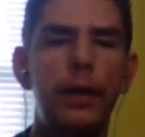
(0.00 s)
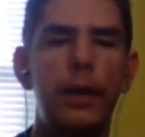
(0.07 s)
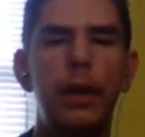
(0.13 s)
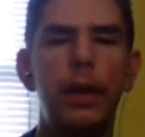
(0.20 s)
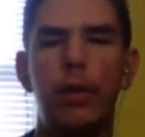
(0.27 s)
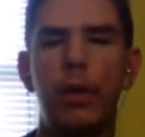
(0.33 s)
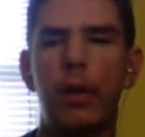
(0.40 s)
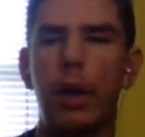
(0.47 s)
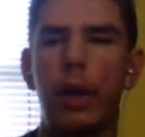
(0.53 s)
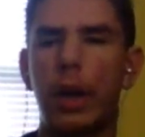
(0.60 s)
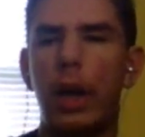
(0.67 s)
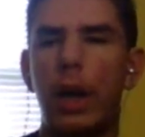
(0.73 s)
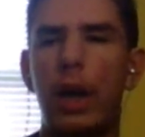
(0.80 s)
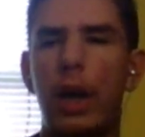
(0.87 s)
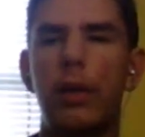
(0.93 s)
That guy, he's
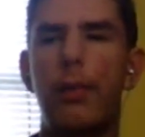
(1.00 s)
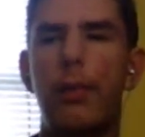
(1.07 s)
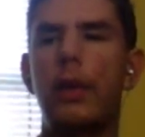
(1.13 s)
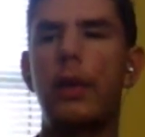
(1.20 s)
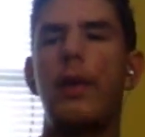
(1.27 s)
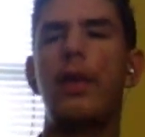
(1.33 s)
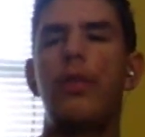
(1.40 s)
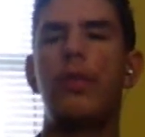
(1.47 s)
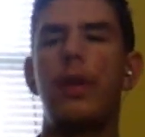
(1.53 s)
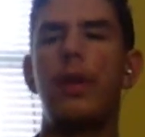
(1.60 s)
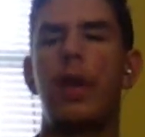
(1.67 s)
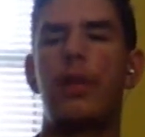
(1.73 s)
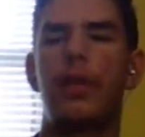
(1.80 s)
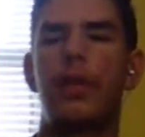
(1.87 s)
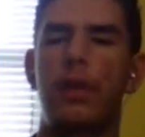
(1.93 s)
pretty decent as it can
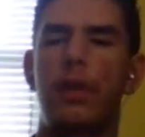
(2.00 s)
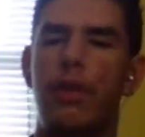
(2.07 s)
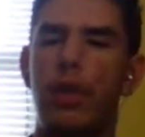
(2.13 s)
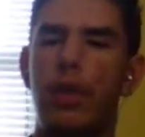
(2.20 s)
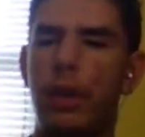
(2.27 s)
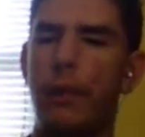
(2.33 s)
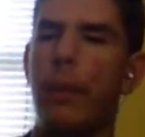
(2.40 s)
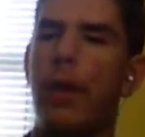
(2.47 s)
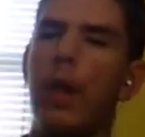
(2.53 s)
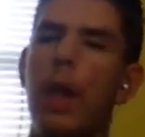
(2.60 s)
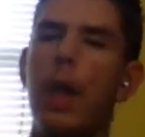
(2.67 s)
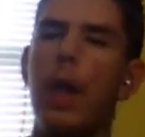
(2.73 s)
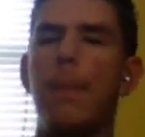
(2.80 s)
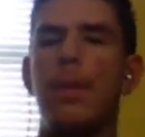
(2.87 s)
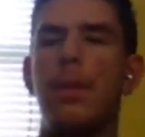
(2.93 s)
seem, but he's
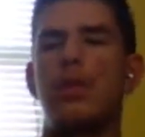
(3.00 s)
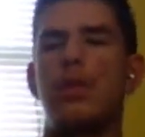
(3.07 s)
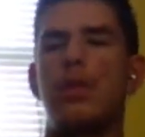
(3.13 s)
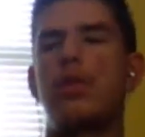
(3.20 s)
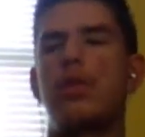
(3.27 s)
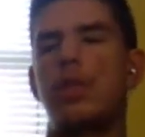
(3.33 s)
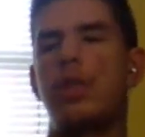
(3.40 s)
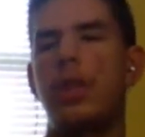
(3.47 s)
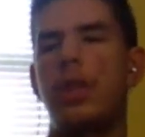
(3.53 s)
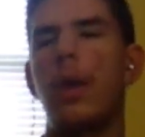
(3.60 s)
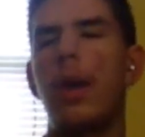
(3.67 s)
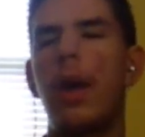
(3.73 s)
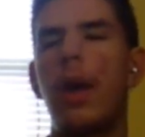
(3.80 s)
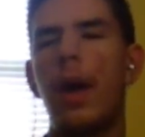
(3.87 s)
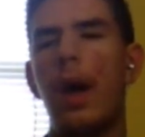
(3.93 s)
new to the scene.
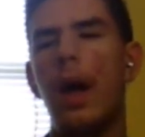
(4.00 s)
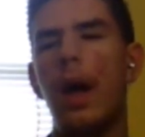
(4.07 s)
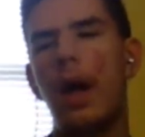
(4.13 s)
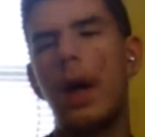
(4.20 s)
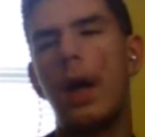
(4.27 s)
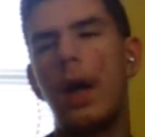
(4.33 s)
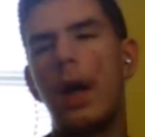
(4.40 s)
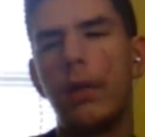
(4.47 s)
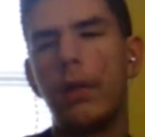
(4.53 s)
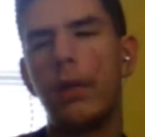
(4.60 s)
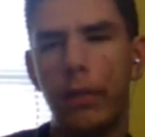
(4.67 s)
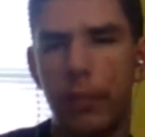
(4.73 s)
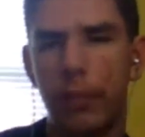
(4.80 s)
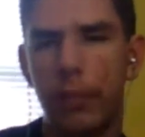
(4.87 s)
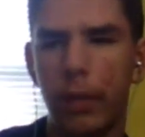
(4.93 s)
And
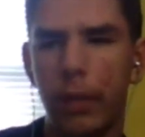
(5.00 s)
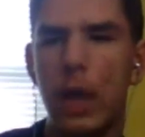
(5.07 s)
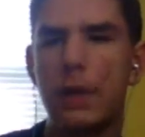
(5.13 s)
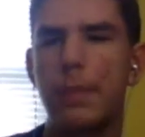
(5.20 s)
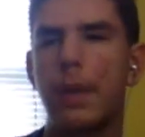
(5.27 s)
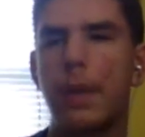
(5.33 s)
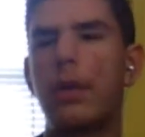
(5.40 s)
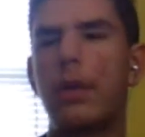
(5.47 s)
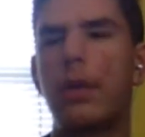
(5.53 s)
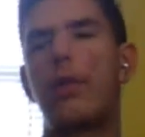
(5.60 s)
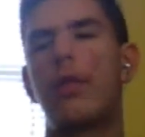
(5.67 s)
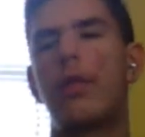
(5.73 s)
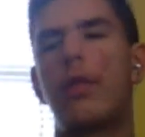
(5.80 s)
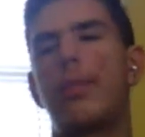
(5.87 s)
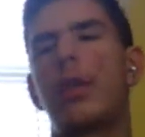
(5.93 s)
last but not least, the special
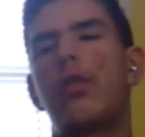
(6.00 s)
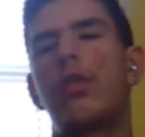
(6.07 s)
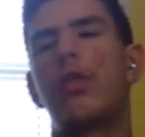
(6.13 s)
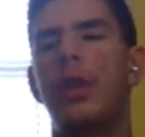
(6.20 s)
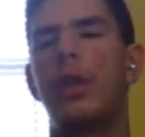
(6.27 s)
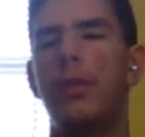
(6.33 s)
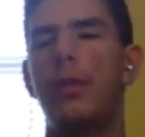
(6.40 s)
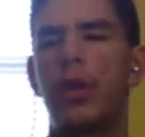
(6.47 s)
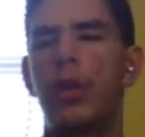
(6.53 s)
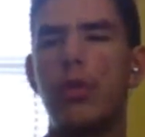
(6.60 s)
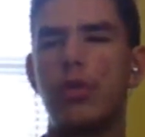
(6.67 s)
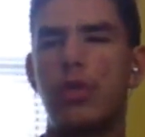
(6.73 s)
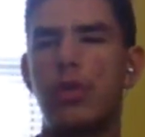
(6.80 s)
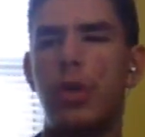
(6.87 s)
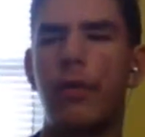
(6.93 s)
teams coach Jeff
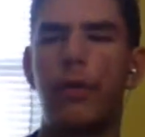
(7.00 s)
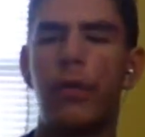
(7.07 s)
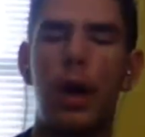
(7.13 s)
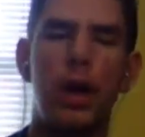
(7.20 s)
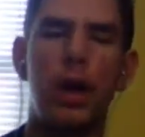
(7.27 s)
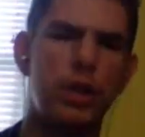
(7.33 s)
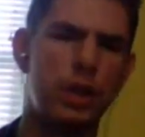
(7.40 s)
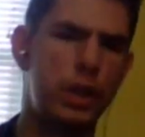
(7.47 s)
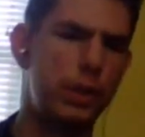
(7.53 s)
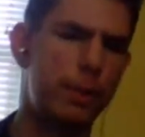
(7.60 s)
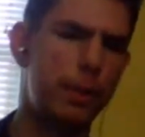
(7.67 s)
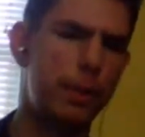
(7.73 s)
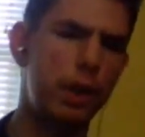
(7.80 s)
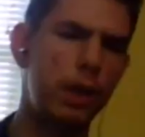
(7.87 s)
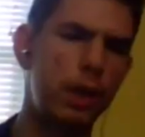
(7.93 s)
Rogers. He's been
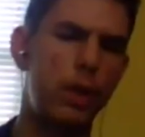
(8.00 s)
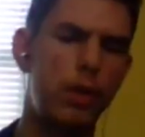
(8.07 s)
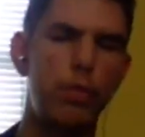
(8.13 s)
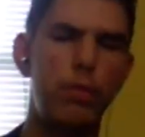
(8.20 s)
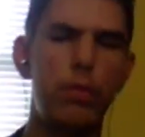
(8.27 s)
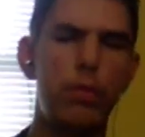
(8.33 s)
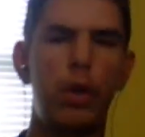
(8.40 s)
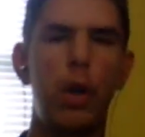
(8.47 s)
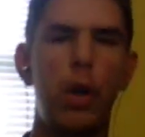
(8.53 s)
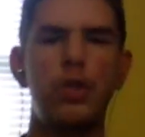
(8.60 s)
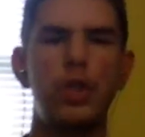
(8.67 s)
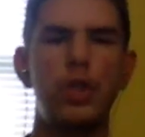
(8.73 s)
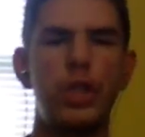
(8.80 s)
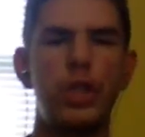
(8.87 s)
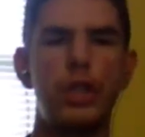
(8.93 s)
doing coaching and shit
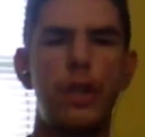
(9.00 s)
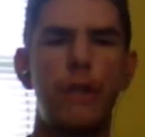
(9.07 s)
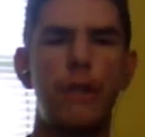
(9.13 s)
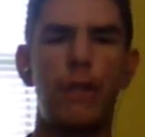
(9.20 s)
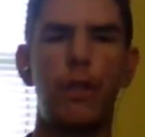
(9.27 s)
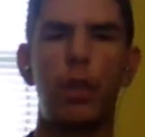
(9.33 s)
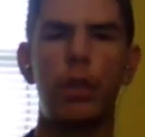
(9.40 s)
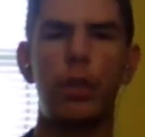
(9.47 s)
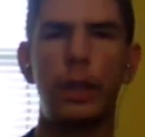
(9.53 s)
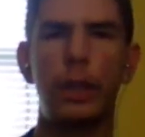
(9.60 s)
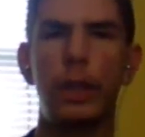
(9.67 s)
for 14 years.